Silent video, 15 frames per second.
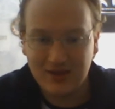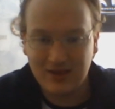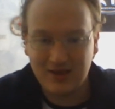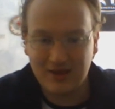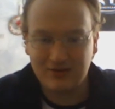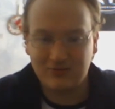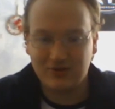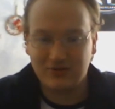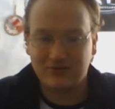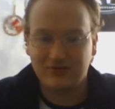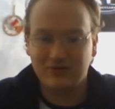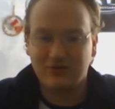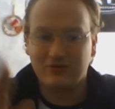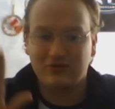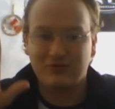Anyways,
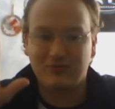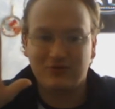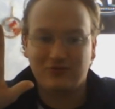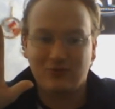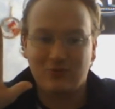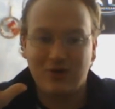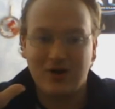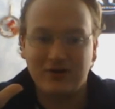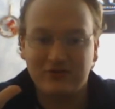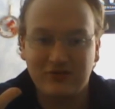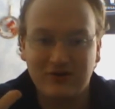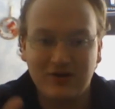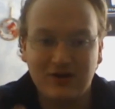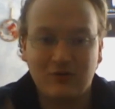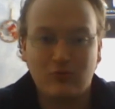thank you all so much for
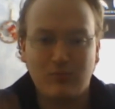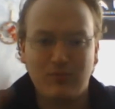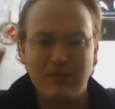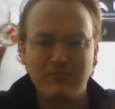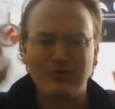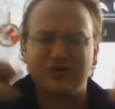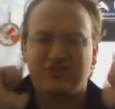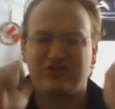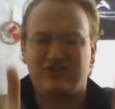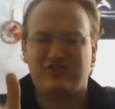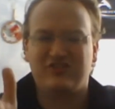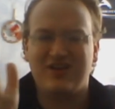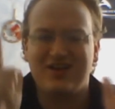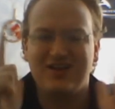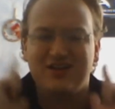watching, and remember to
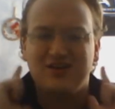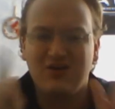stay